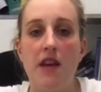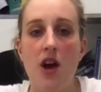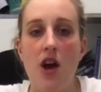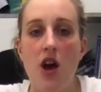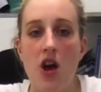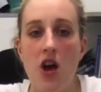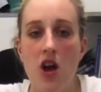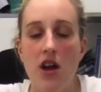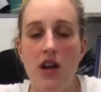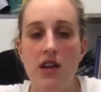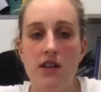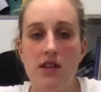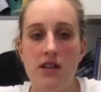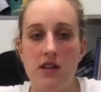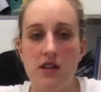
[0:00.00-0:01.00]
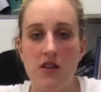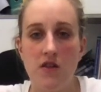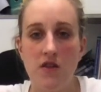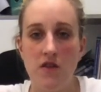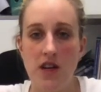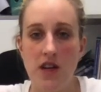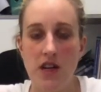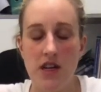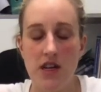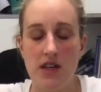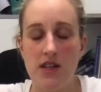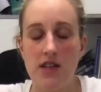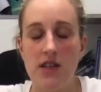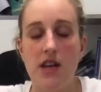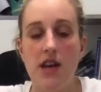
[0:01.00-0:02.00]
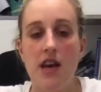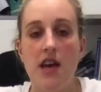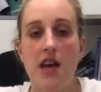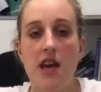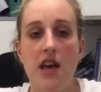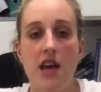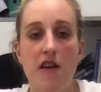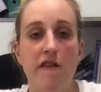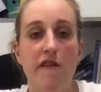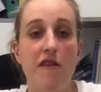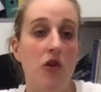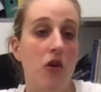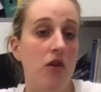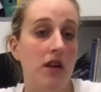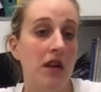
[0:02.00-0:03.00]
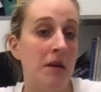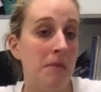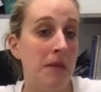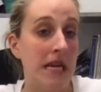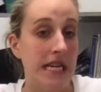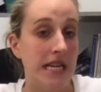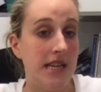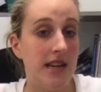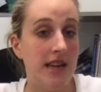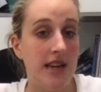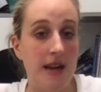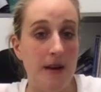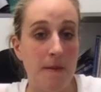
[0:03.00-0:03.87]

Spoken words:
earliest convenience, if not immediately.